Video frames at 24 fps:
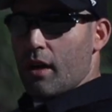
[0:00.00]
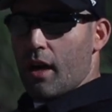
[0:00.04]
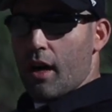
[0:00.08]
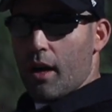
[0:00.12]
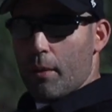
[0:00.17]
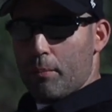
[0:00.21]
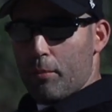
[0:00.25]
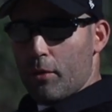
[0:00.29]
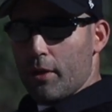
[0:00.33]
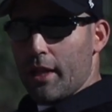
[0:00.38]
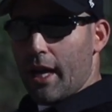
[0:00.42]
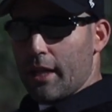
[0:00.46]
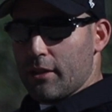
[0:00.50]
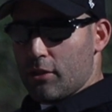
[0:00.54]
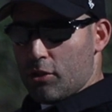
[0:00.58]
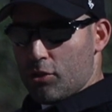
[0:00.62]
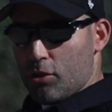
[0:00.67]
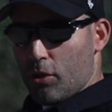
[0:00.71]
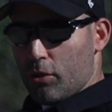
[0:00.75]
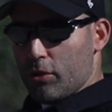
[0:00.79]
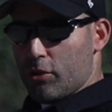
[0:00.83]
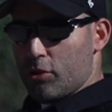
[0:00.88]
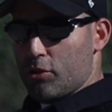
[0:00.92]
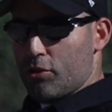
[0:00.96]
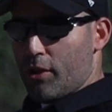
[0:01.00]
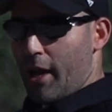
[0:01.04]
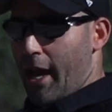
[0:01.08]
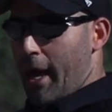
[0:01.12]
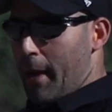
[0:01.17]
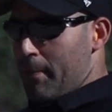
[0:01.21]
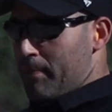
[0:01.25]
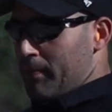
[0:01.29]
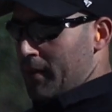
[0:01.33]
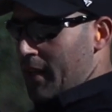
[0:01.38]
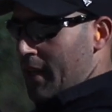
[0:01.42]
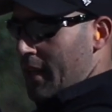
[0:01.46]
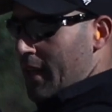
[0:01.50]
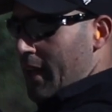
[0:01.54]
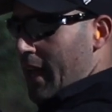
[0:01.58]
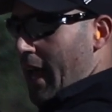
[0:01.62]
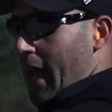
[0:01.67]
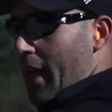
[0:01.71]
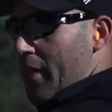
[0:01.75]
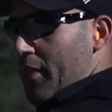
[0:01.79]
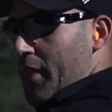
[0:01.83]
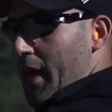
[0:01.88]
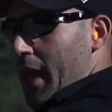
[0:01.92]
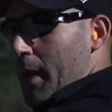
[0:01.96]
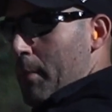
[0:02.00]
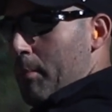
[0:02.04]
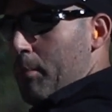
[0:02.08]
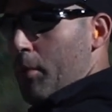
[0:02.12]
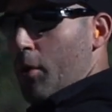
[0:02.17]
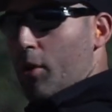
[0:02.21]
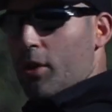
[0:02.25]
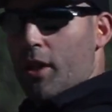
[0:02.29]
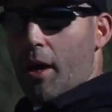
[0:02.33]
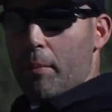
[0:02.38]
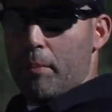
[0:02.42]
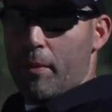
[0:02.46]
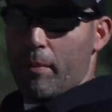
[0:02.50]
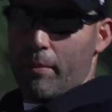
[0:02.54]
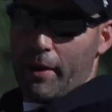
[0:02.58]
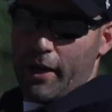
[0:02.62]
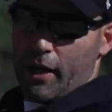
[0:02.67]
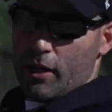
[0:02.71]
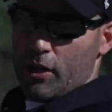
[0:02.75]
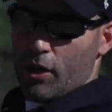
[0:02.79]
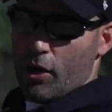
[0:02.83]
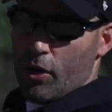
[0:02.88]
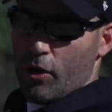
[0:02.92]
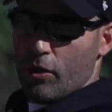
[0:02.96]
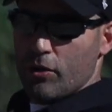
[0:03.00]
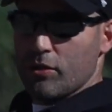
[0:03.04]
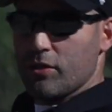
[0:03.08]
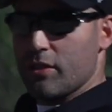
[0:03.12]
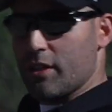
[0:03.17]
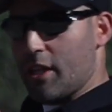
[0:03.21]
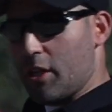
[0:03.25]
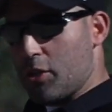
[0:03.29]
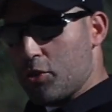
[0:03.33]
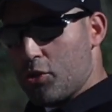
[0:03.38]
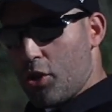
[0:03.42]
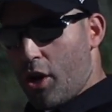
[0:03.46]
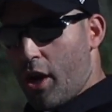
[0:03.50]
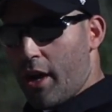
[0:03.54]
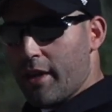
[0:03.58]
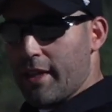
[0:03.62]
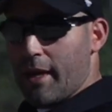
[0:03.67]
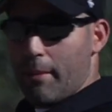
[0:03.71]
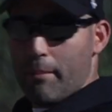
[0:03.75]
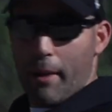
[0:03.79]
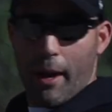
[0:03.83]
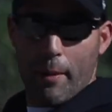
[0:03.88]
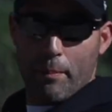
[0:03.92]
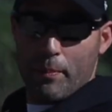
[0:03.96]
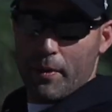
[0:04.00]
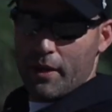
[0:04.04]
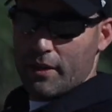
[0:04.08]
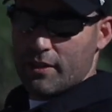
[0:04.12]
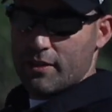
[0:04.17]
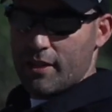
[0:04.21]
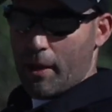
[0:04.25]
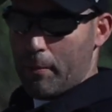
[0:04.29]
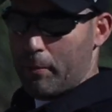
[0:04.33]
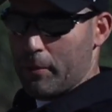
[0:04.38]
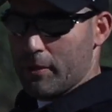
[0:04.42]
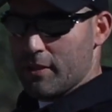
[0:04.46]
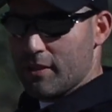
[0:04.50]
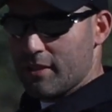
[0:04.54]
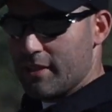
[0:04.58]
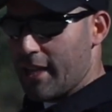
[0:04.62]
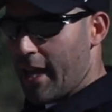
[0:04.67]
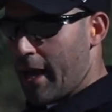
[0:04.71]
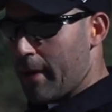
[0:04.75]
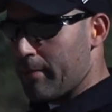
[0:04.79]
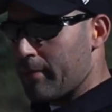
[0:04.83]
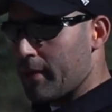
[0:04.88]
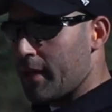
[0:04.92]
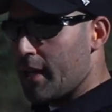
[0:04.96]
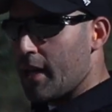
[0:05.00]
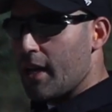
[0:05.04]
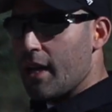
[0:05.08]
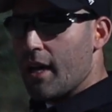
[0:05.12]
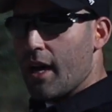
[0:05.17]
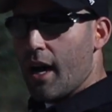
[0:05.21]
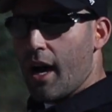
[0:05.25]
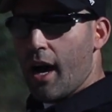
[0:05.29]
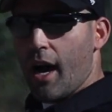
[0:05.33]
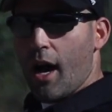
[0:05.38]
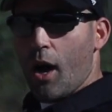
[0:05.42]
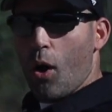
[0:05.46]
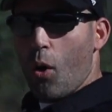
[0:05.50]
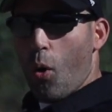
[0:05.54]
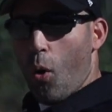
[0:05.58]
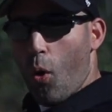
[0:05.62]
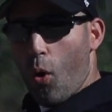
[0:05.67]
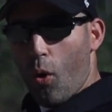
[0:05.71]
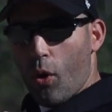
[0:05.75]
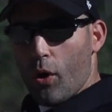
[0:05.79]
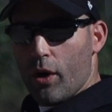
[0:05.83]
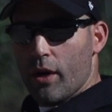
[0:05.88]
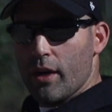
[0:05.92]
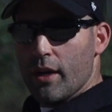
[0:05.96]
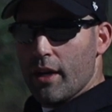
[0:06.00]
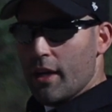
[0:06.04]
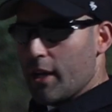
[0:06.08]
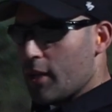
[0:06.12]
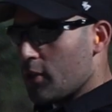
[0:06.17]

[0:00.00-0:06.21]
uh, pull out the shoulder strap and then pull up on my clothes and then draw? That might be a separate step. Uh, or